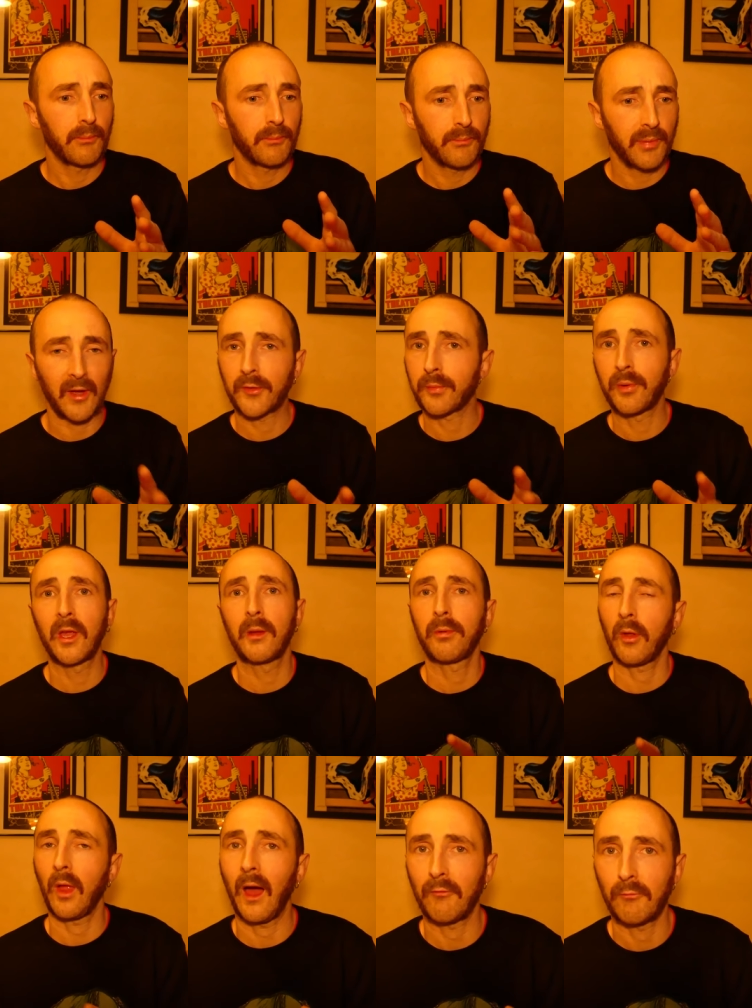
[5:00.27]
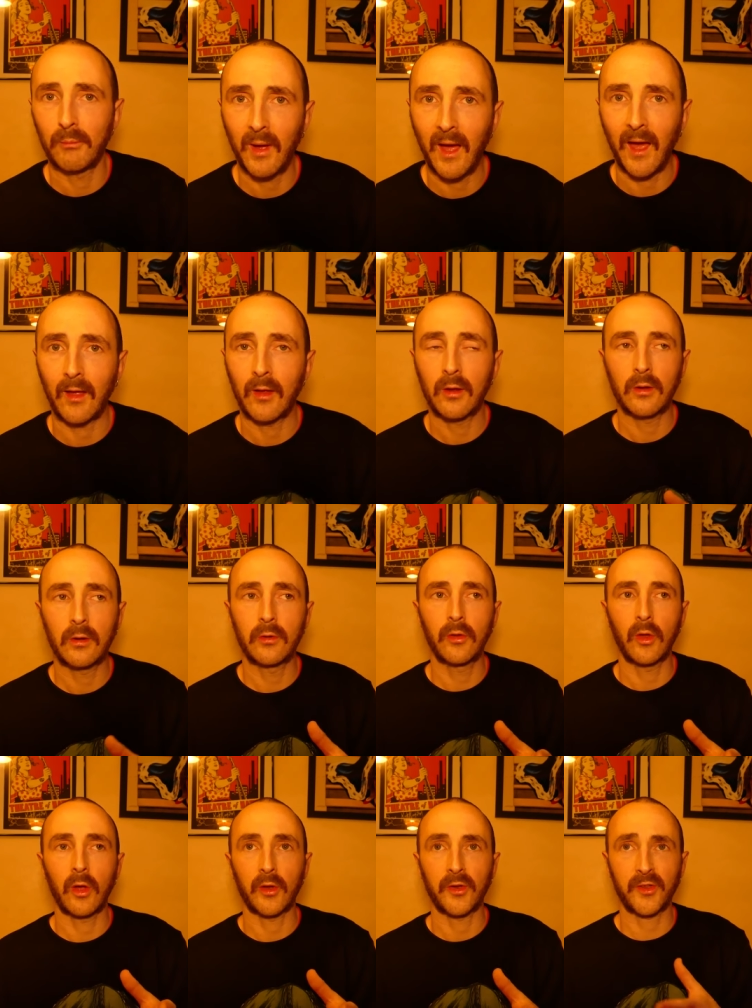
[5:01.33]
best people that I've met
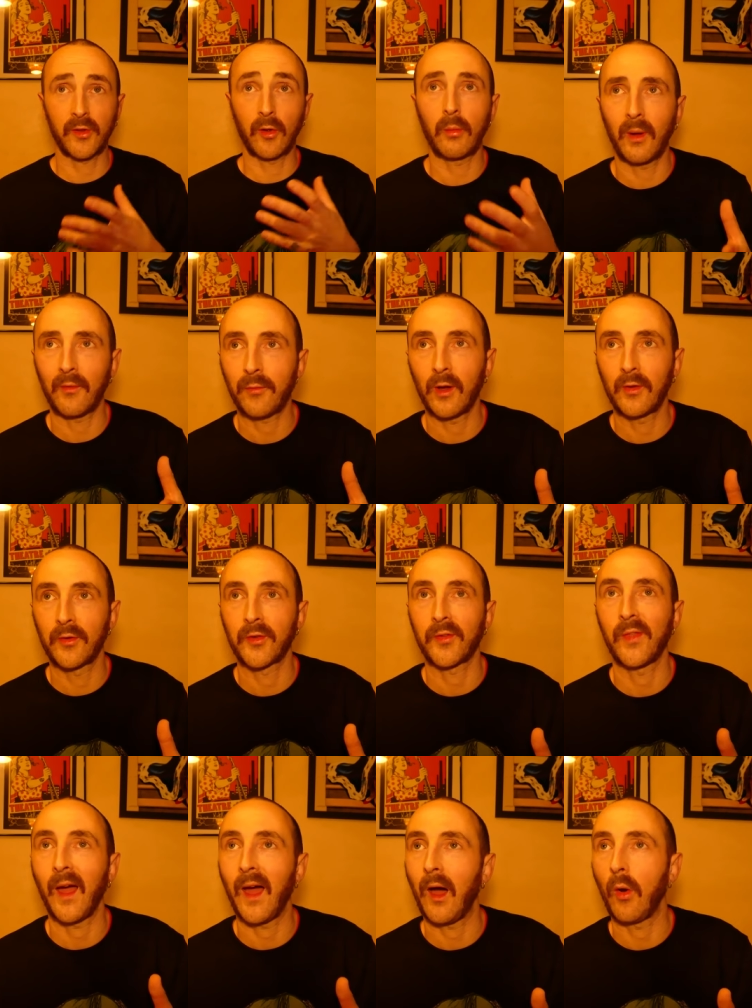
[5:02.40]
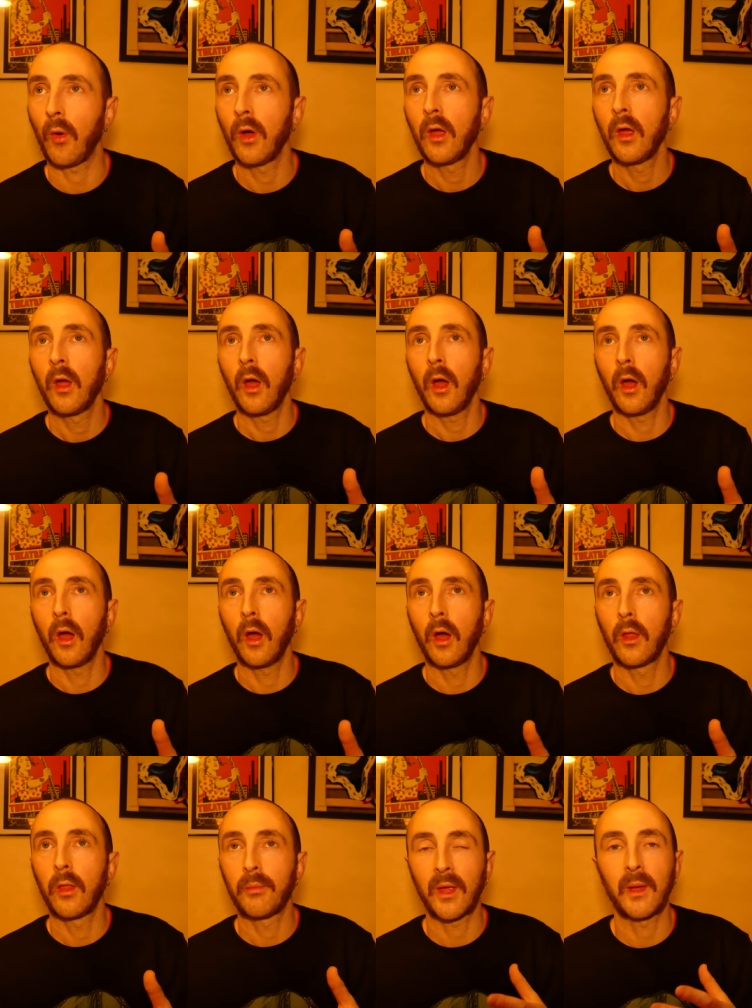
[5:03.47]
that are still my friends now, uh,
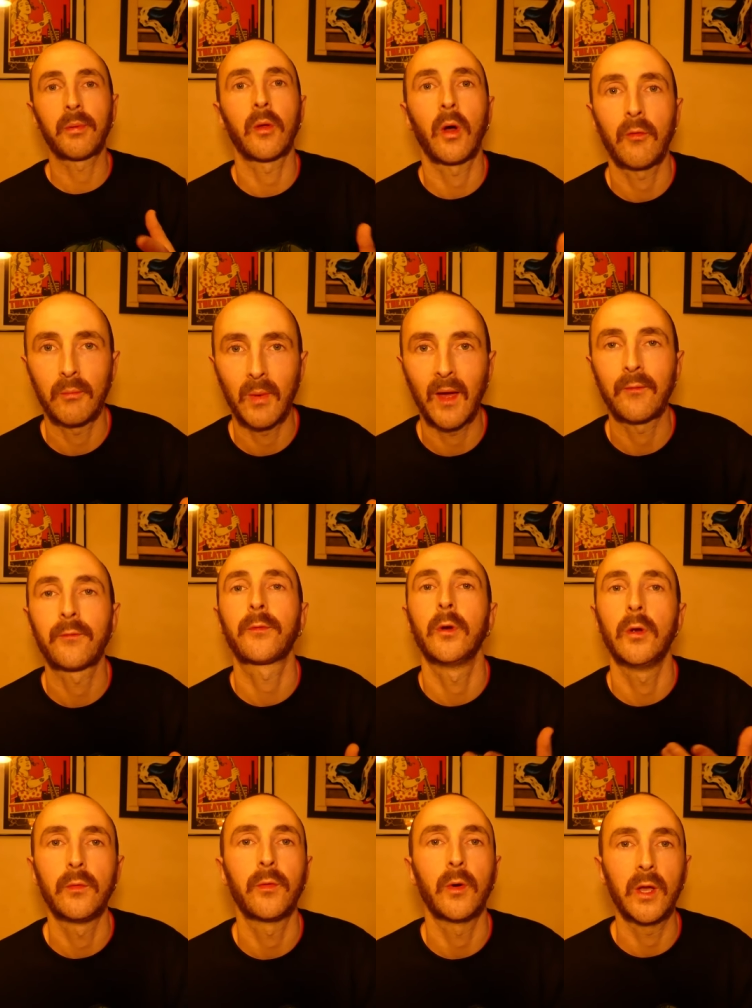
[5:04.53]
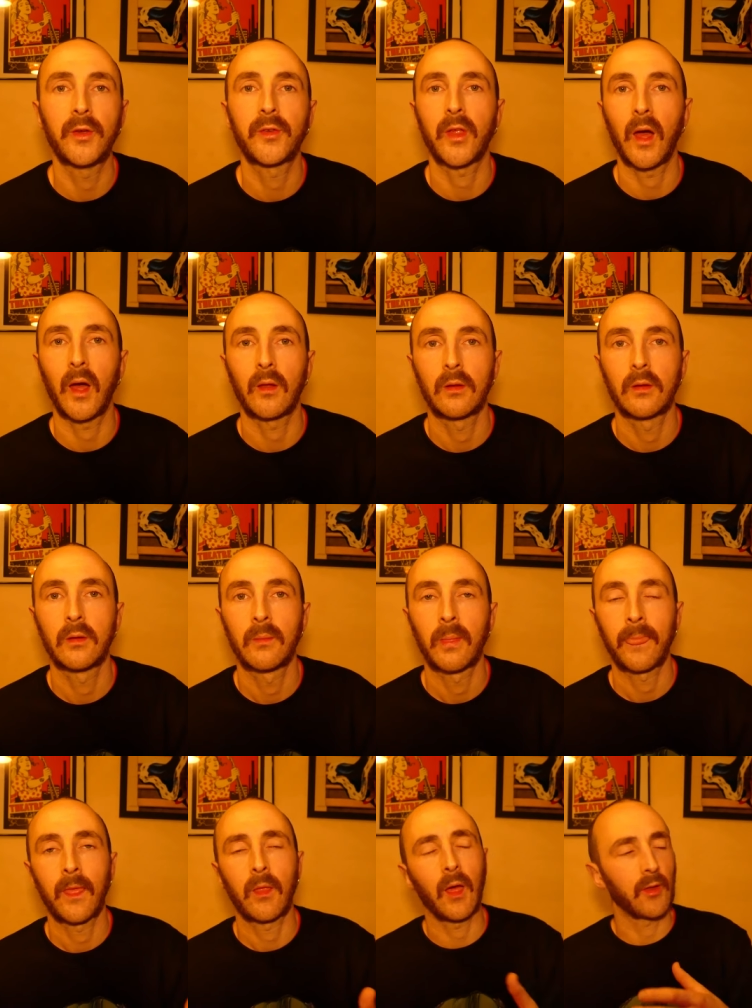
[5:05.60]
the people that I've met through freestyle.
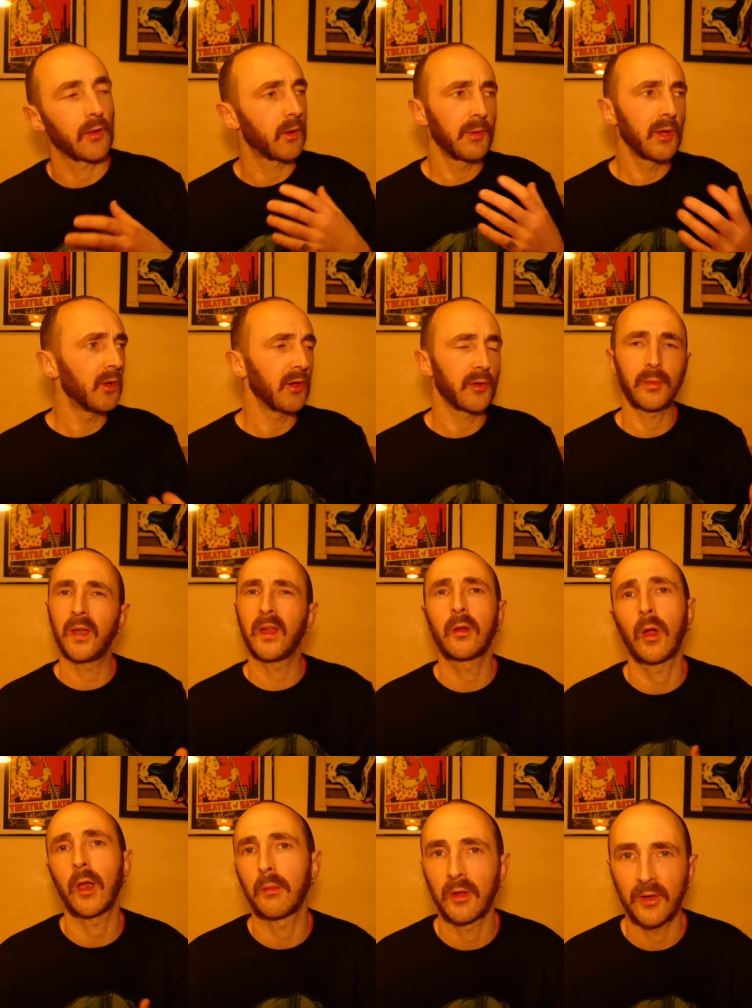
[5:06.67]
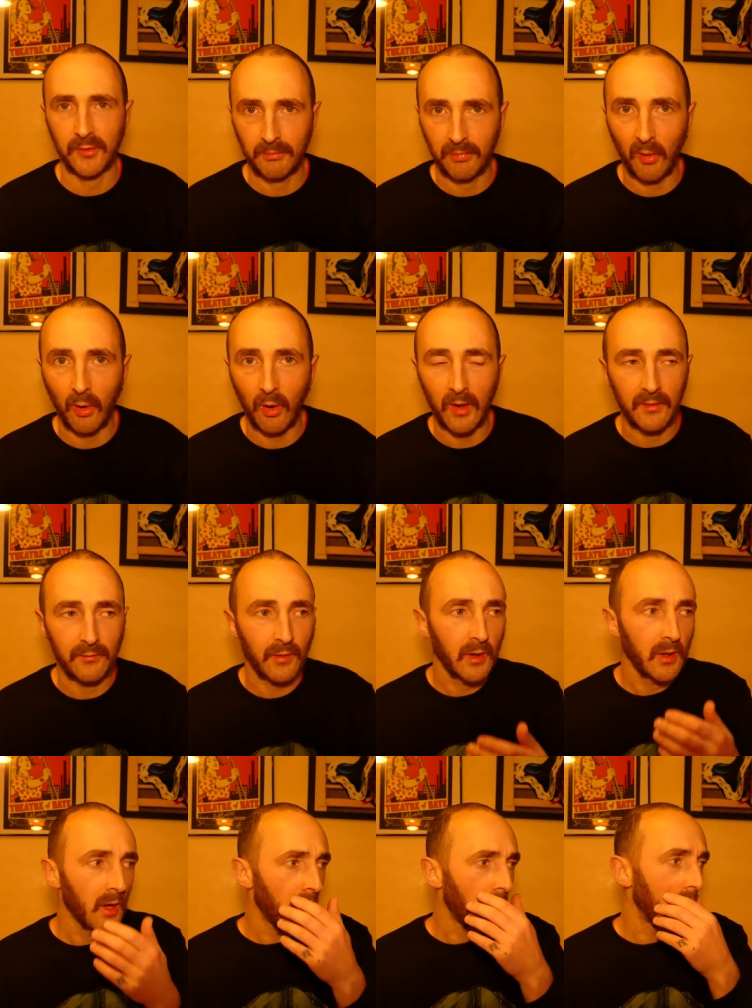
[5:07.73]
Like the community's been incredibly supportive,
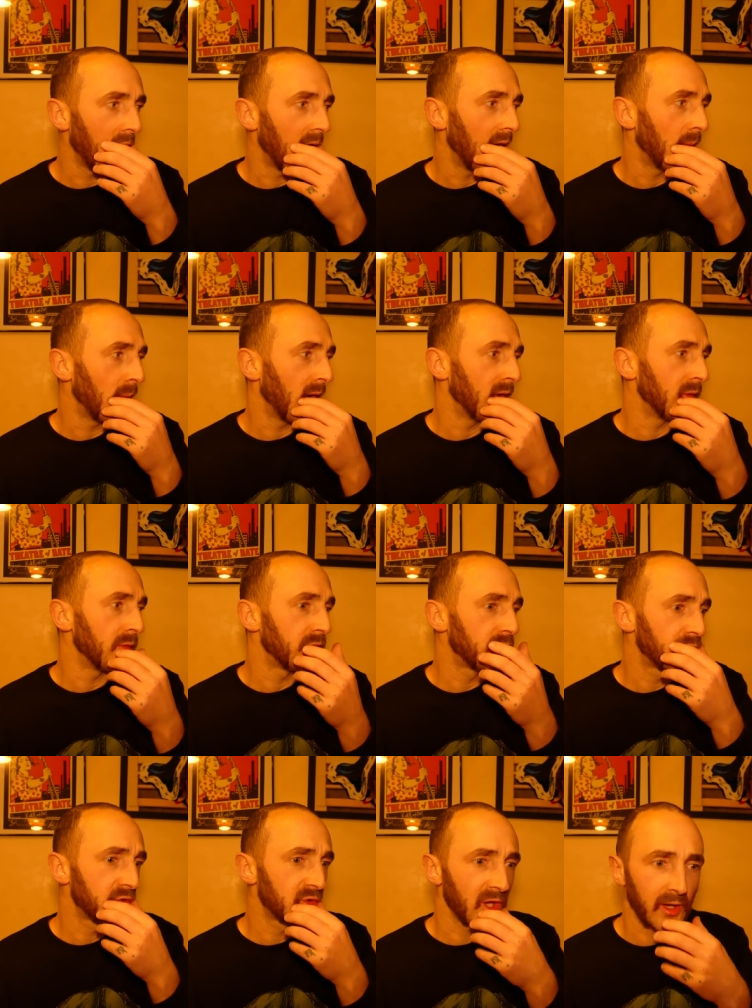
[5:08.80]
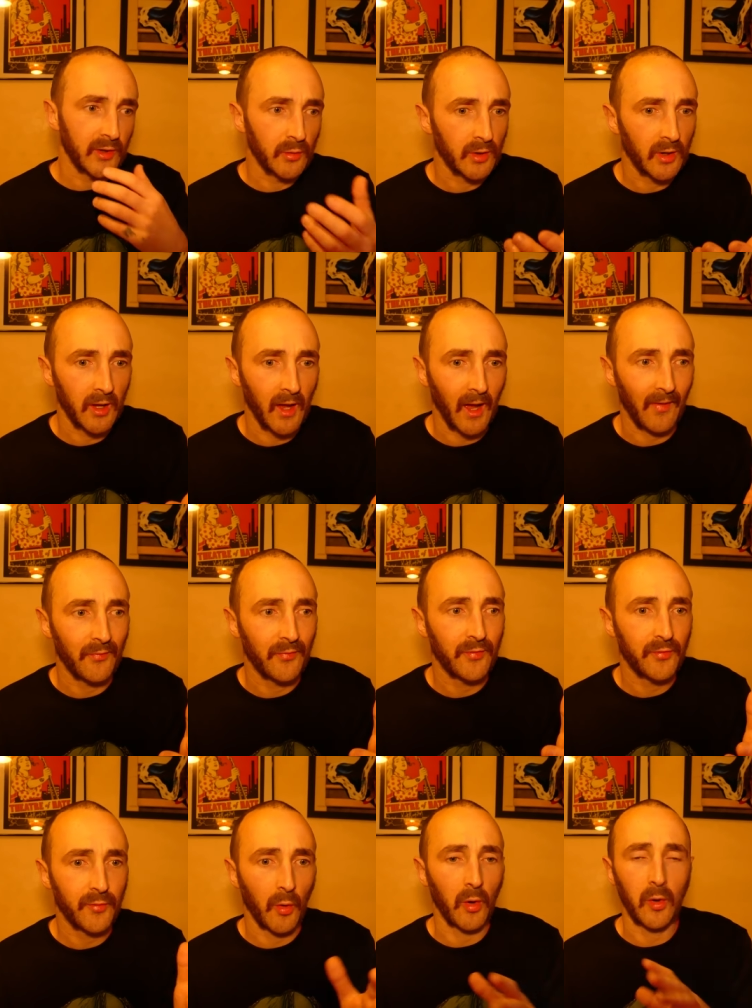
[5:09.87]
um, and genuinely, I
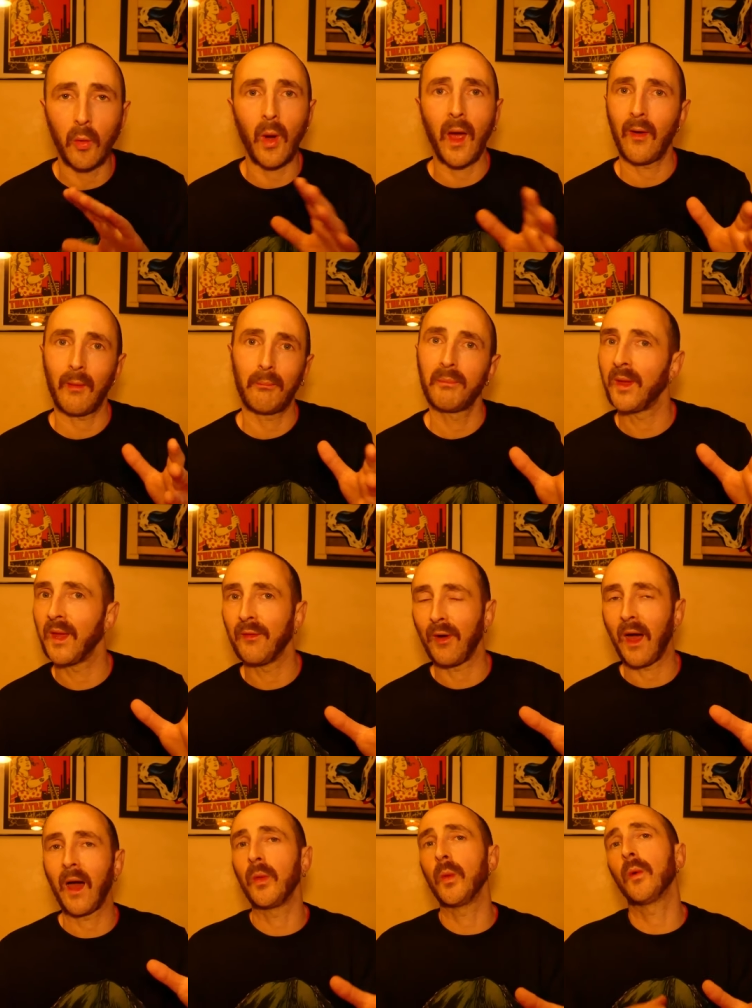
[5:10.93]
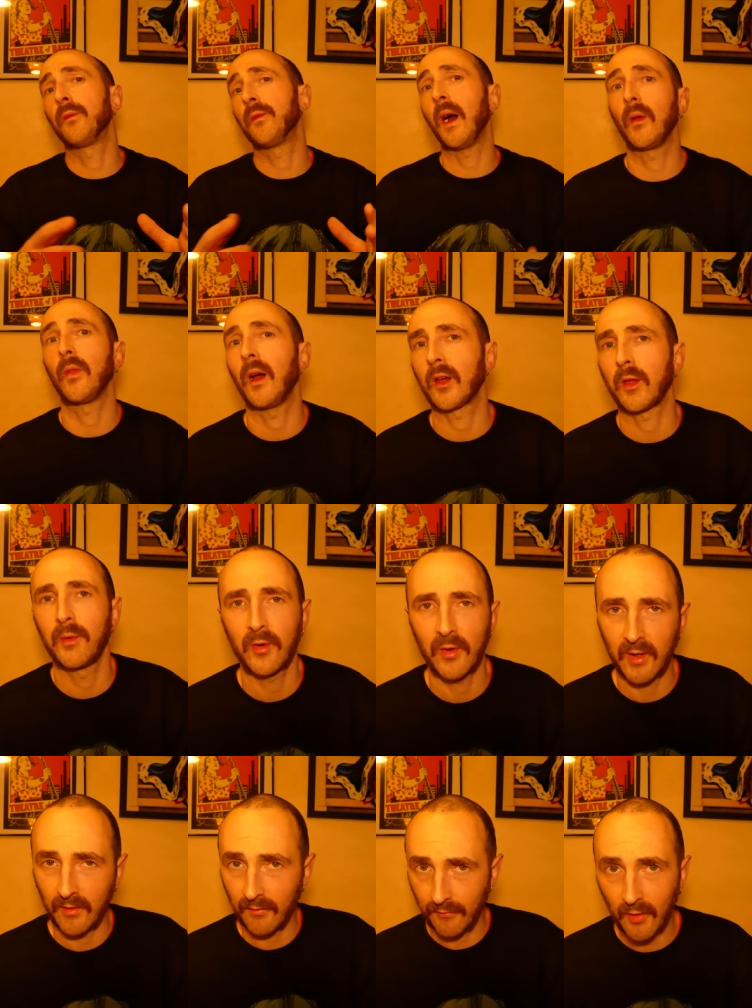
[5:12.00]
don't know where I'd be if I hadn't have found that community
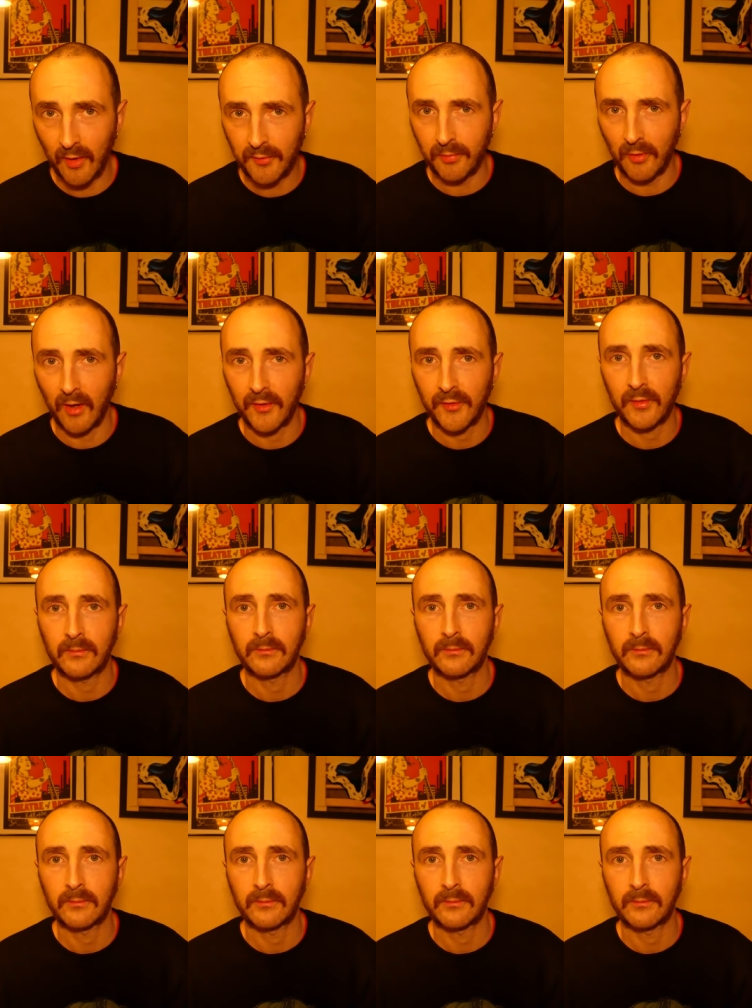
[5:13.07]
in the first place.